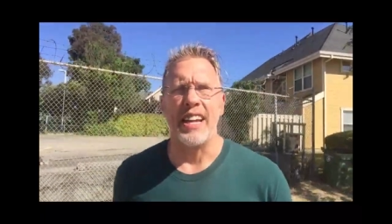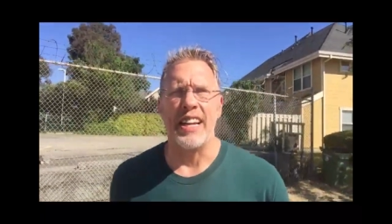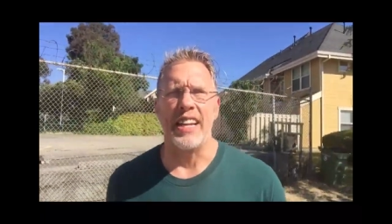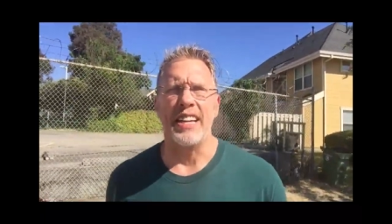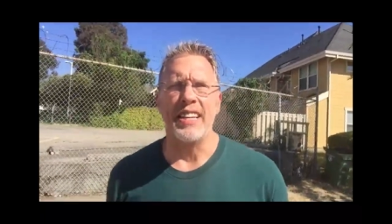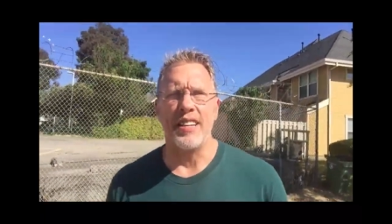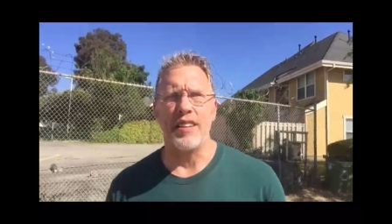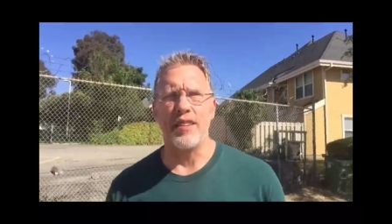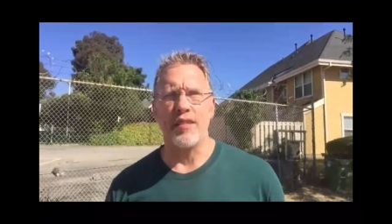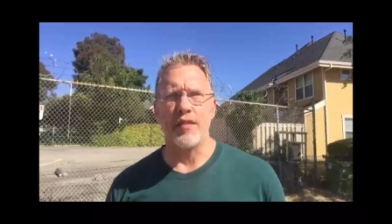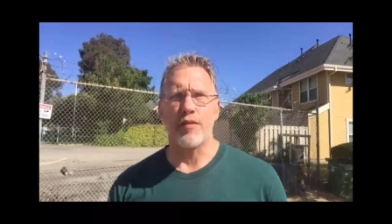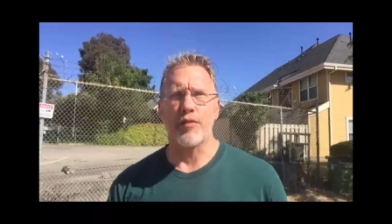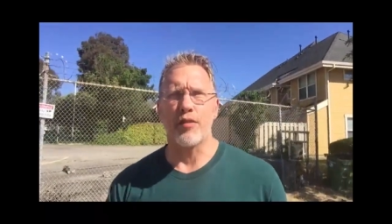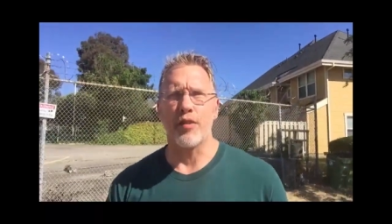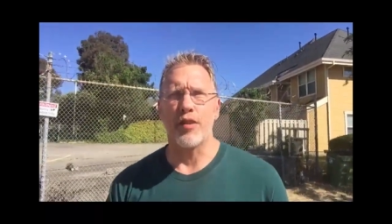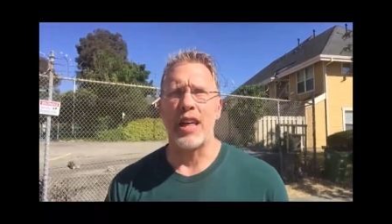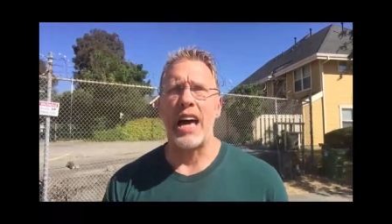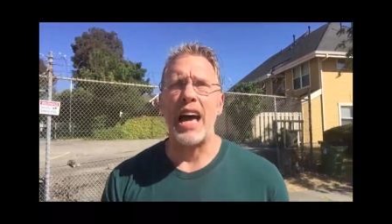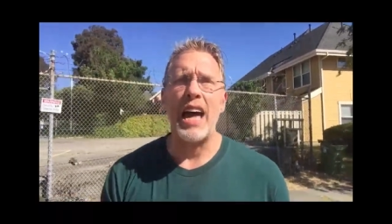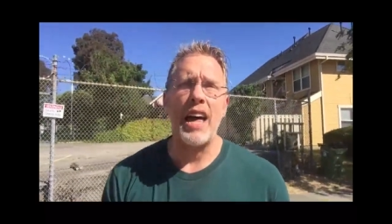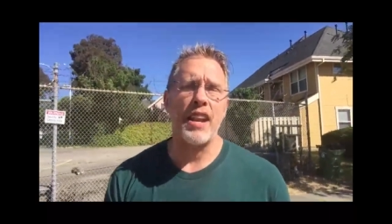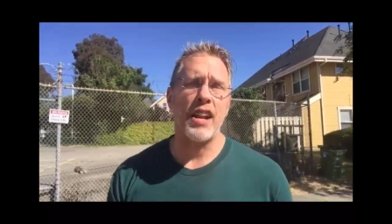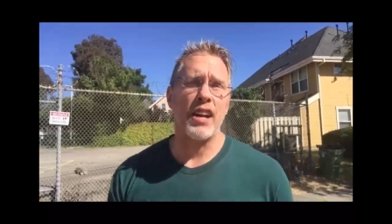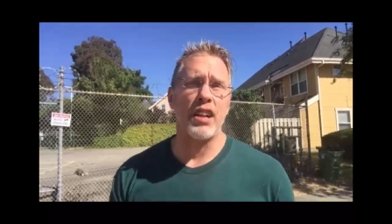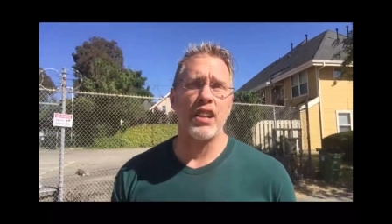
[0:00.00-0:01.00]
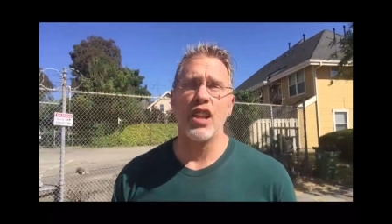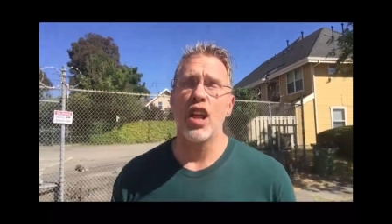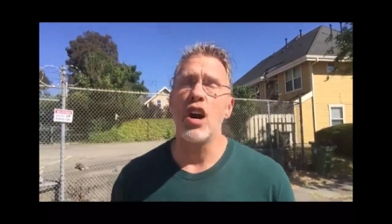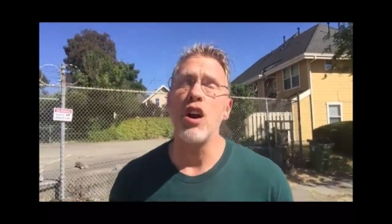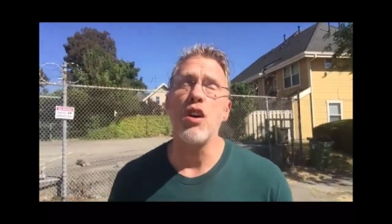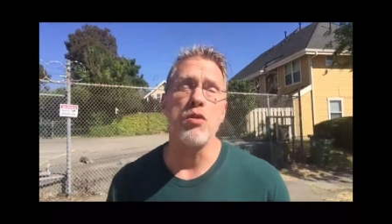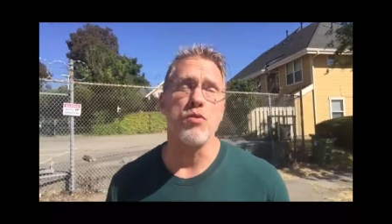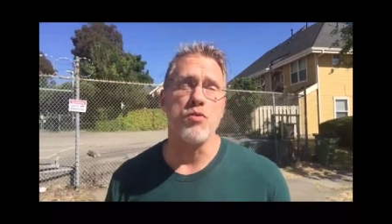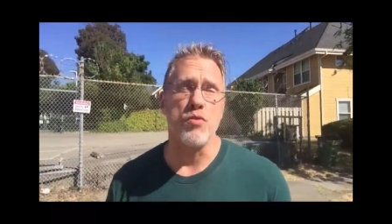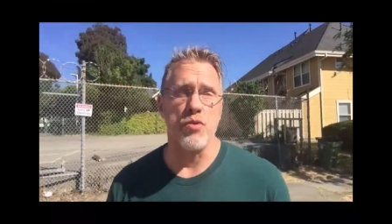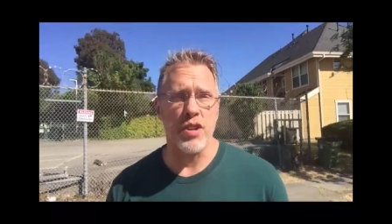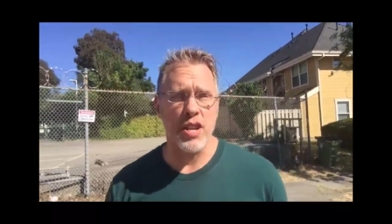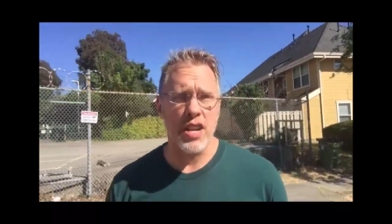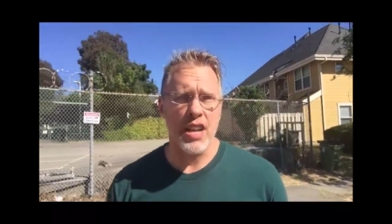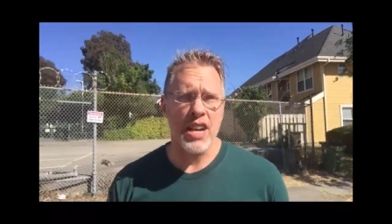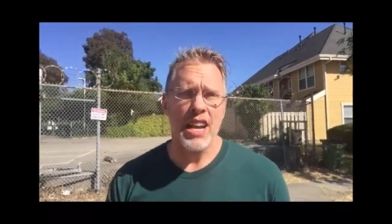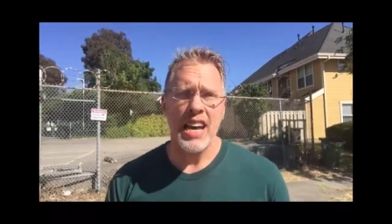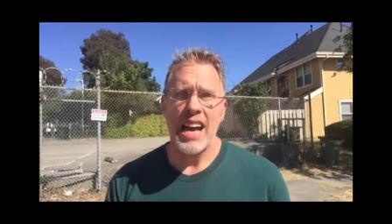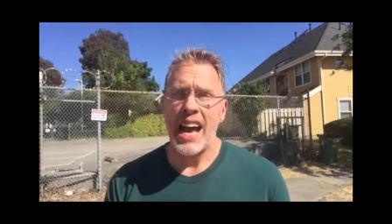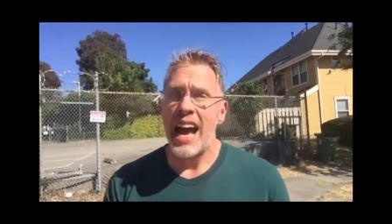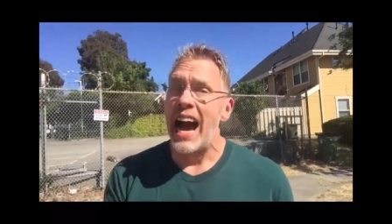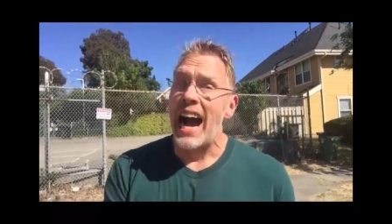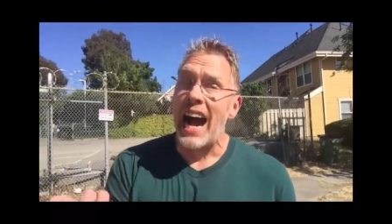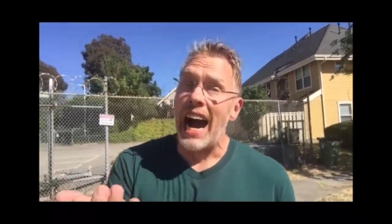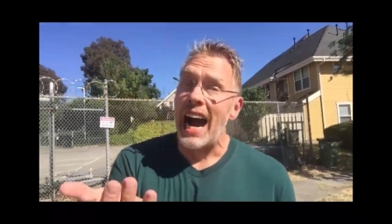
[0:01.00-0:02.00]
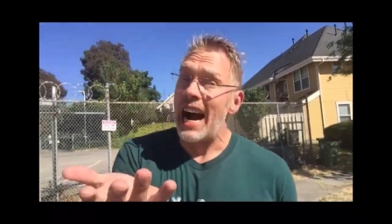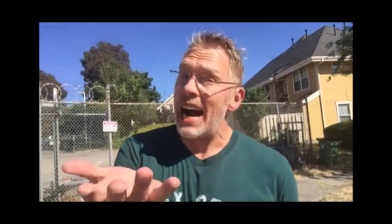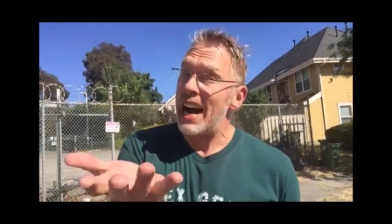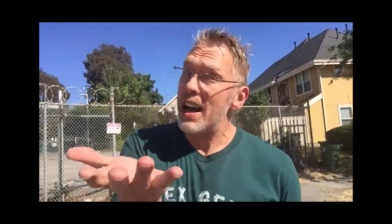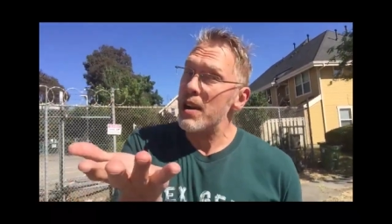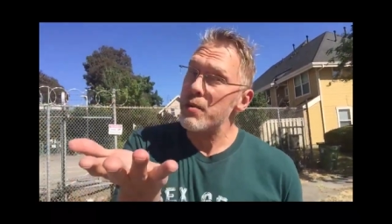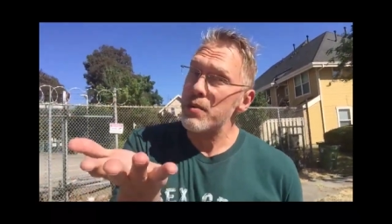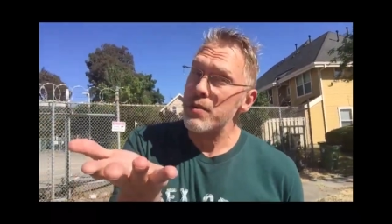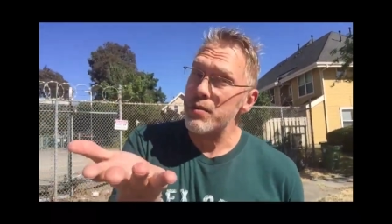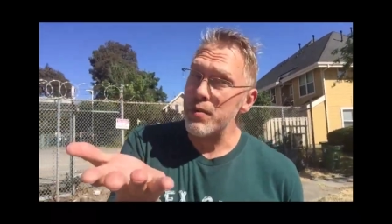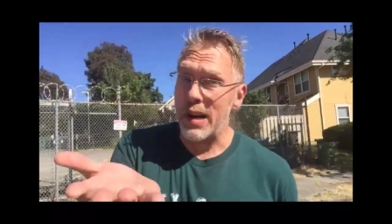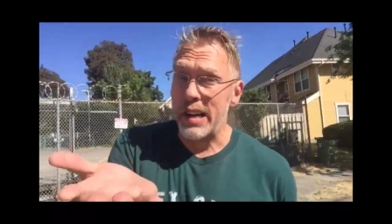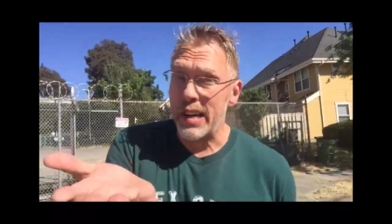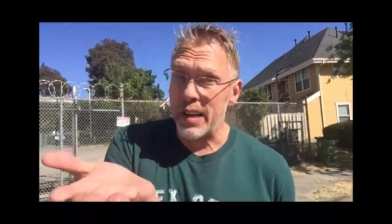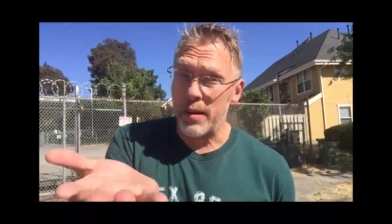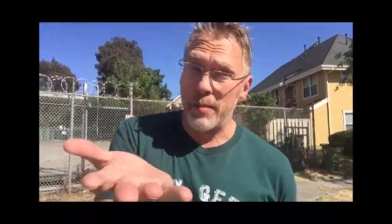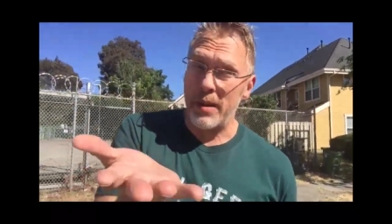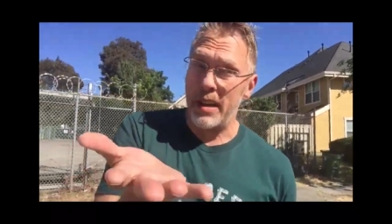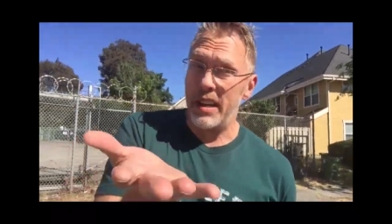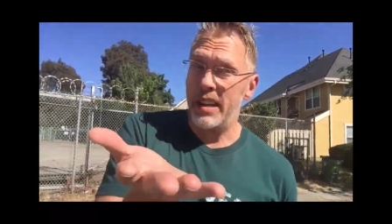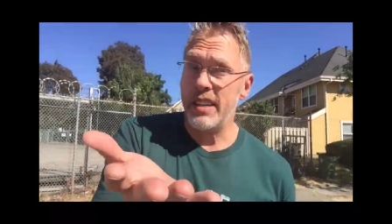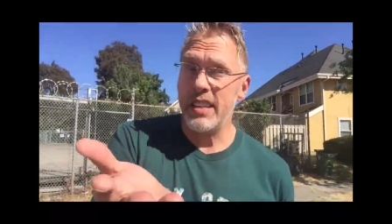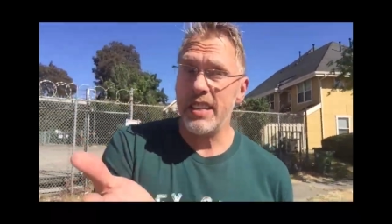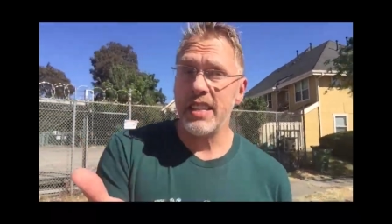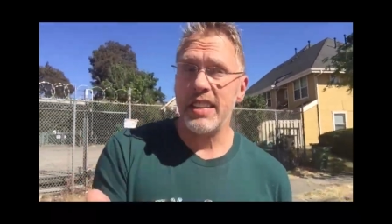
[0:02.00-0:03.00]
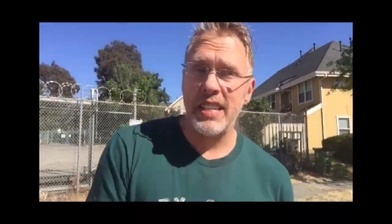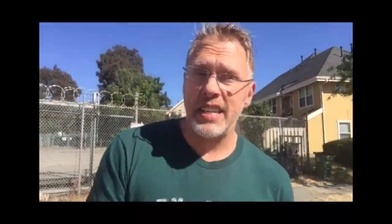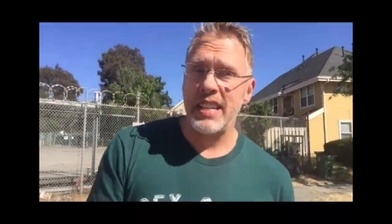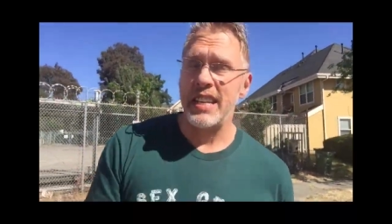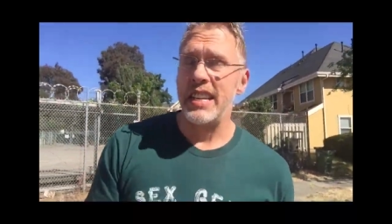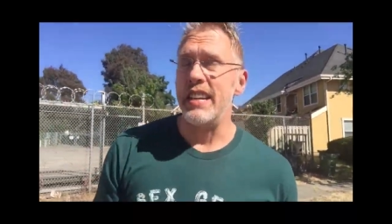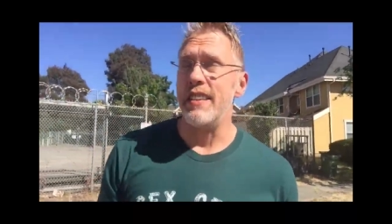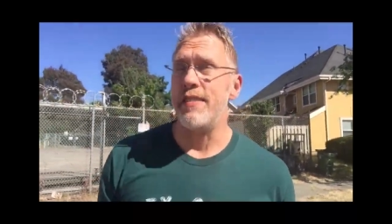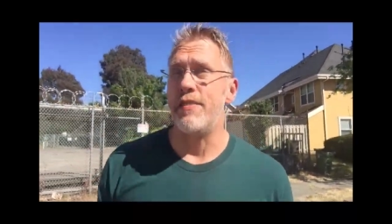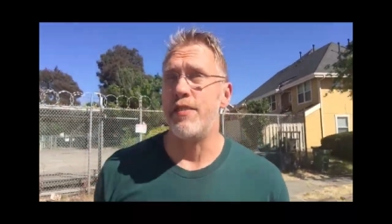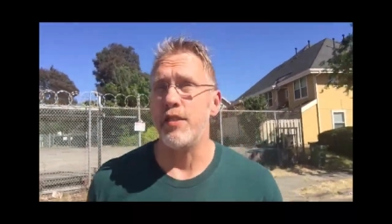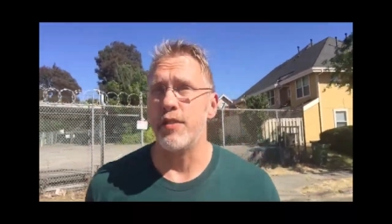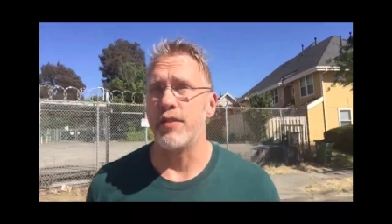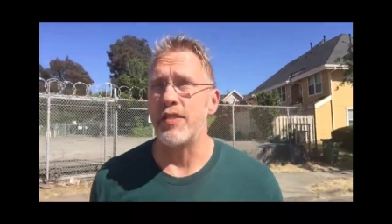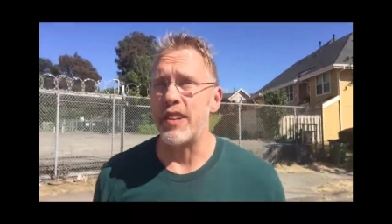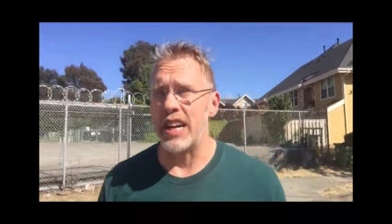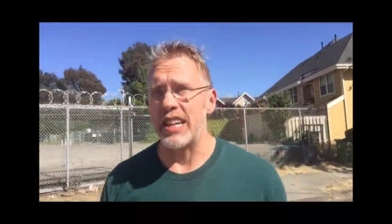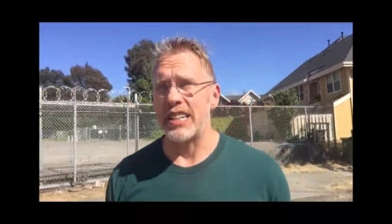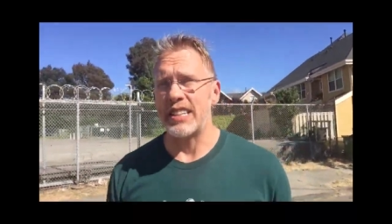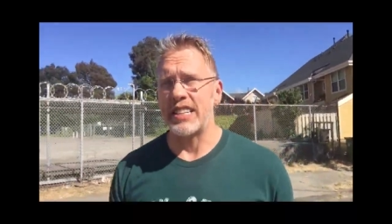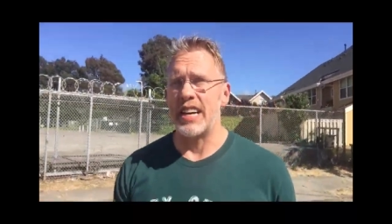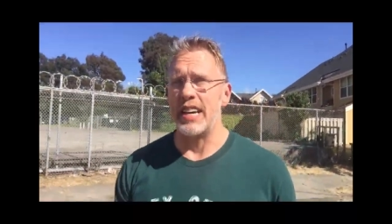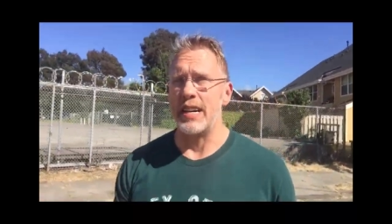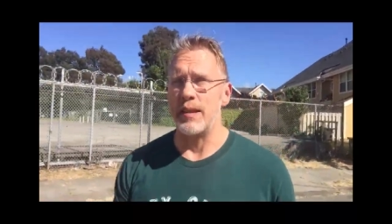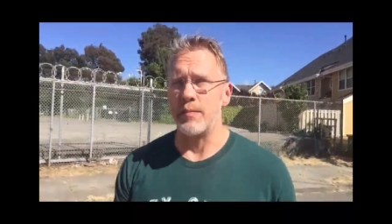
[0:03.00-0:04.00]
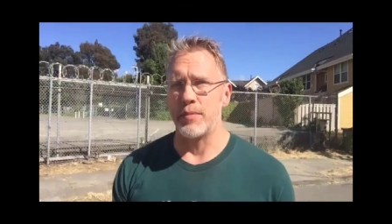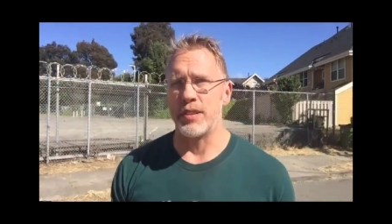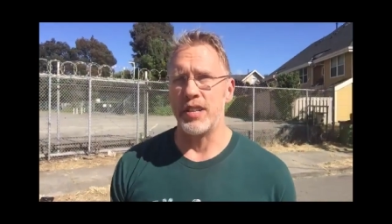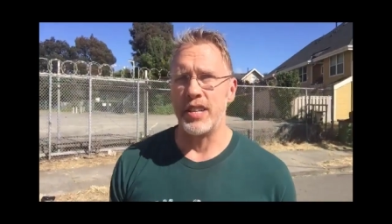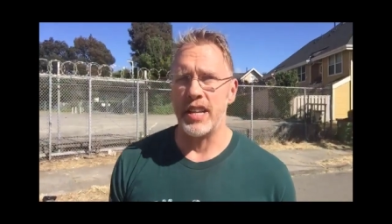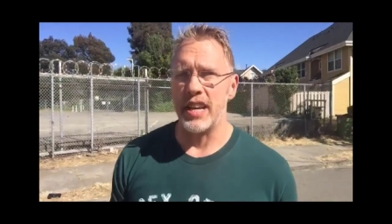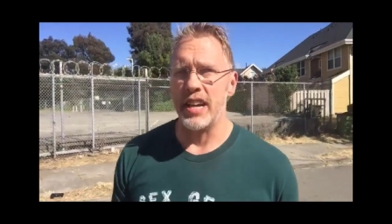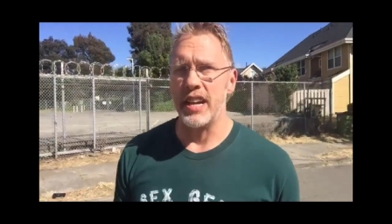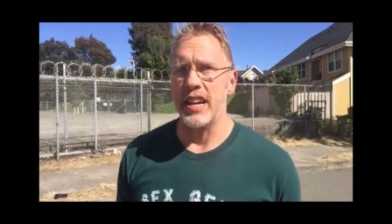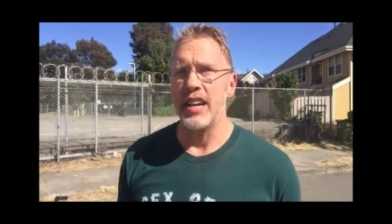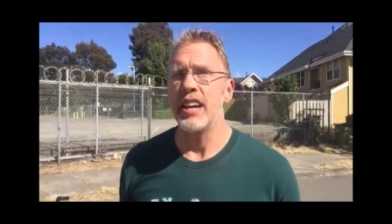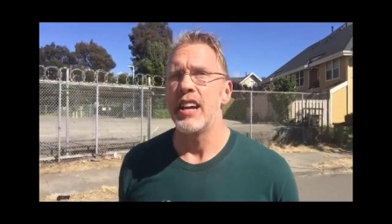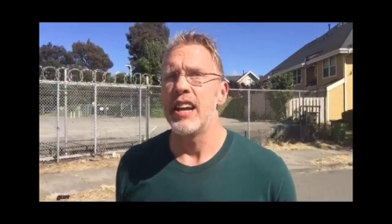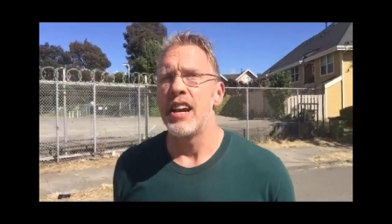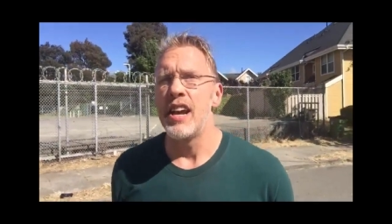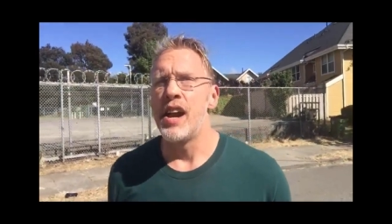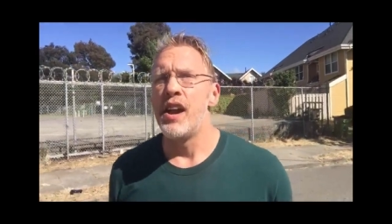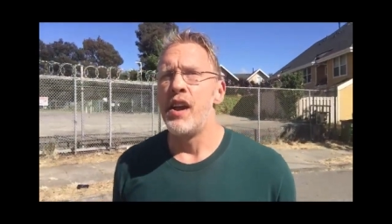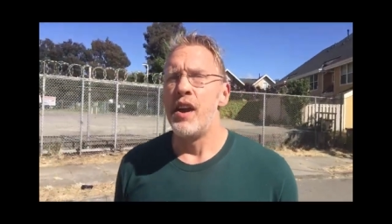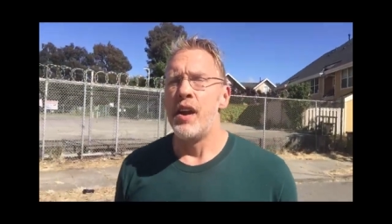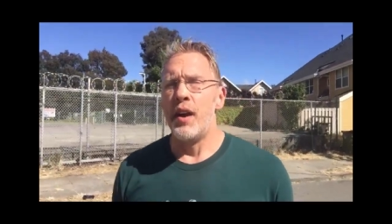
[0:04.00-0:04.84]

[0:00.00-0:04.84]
And for that alone, I would recommend, if you've got time today,